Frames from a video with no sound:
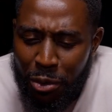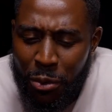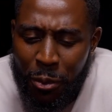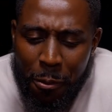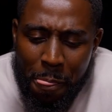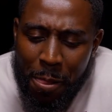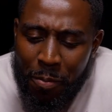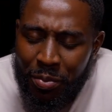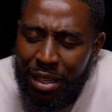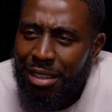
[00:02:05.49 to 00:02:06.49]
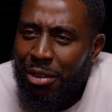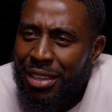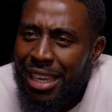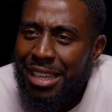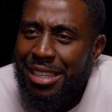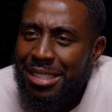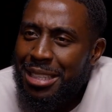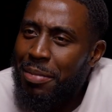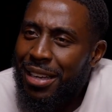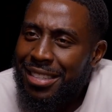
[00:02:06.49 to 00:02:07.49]
oh, there's a lot of kick in the sea
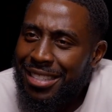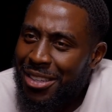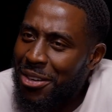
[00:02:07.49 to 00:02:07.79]
bass. I said,